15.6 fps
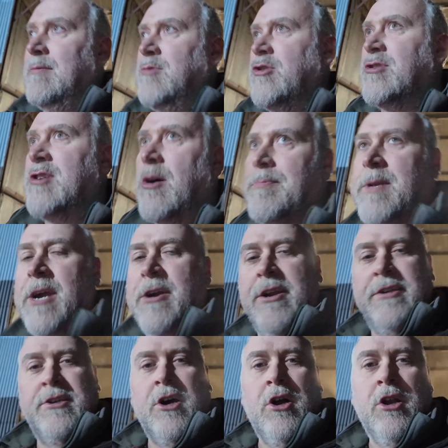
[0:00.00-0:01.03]
Just up
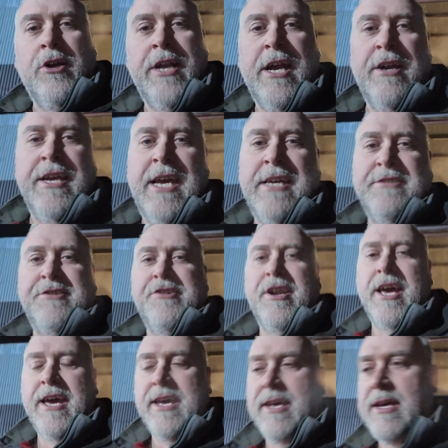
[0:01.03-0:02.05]
there in Tullow there
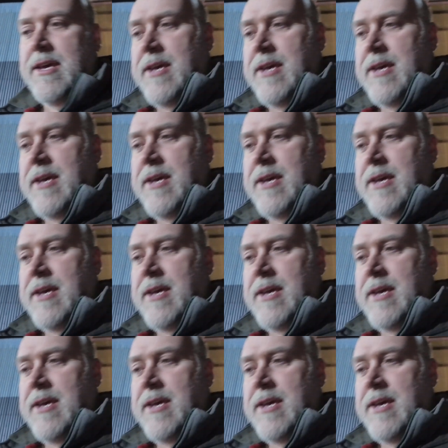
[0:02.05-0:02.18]
yesterday.